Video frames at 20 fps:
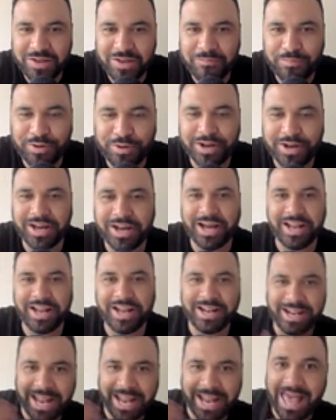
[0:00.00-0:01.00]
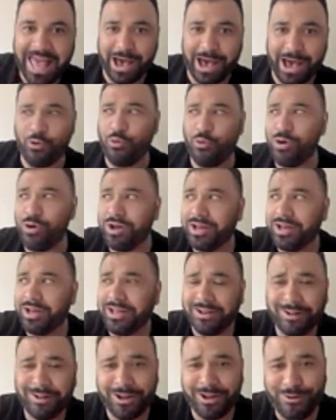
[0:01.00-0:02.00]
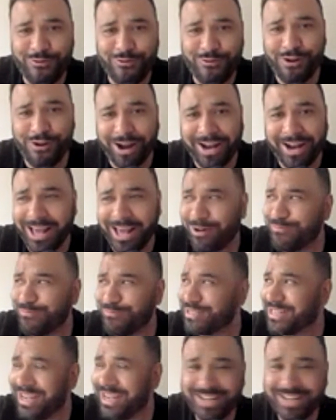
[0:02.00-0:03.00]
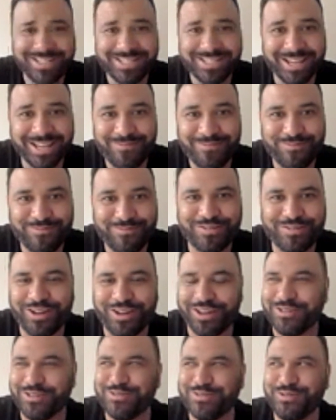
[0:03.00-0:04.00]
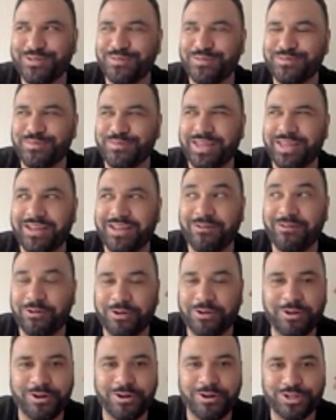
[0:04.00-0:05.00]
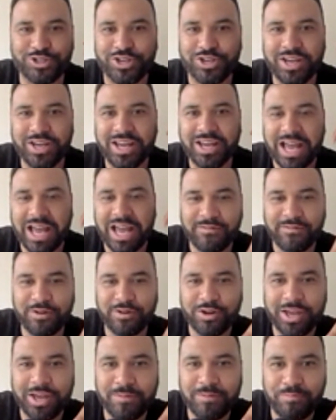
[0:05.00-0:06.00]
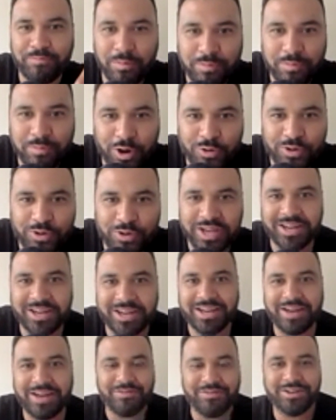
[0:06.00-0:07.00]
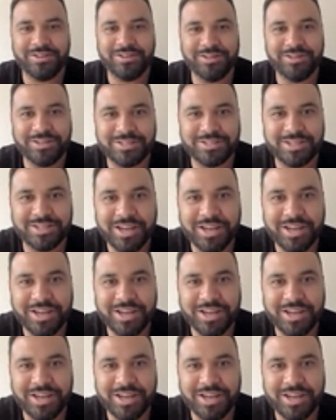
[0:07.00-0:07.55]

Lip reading: But now, like right now, I'm scared to sing. Like sometimes I'm thinking, oh gosh, have I hit a bum note here? Have I done this?